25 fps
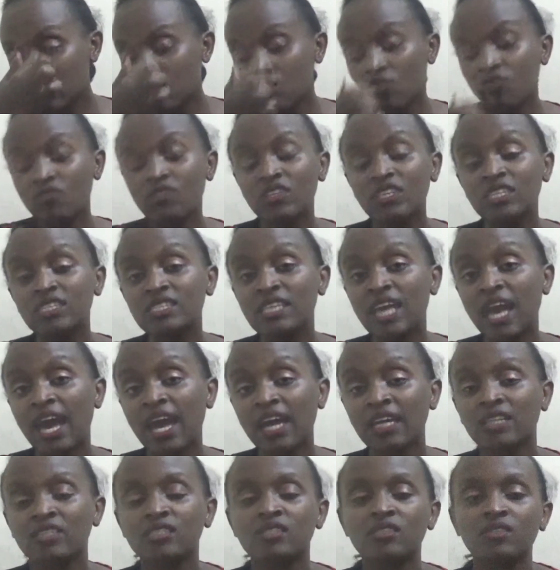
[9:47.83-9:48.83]
of these
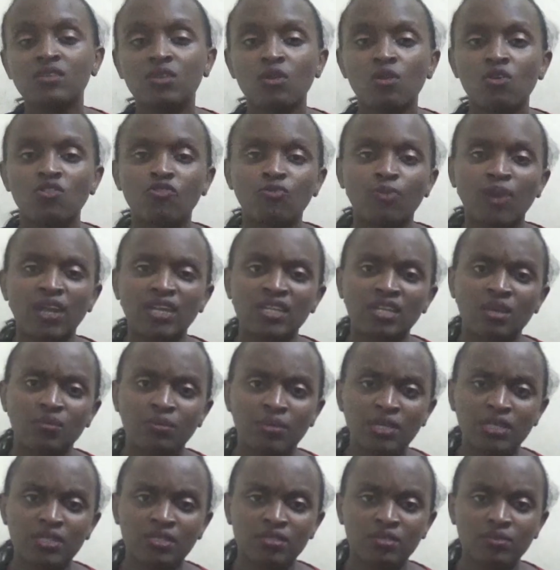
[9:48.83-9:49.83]
acts of
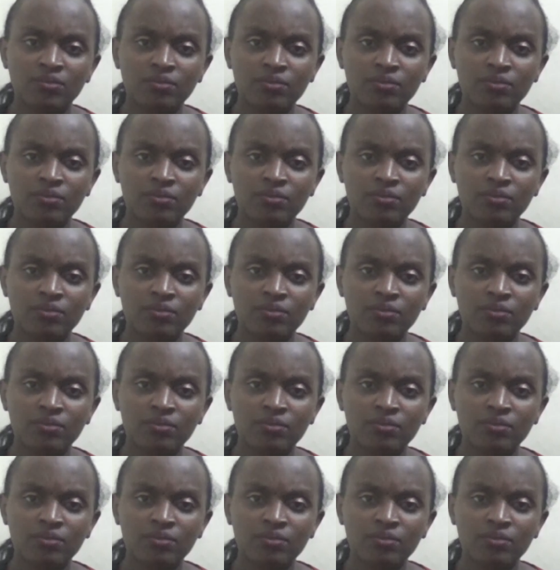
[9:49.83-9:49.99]
parliament.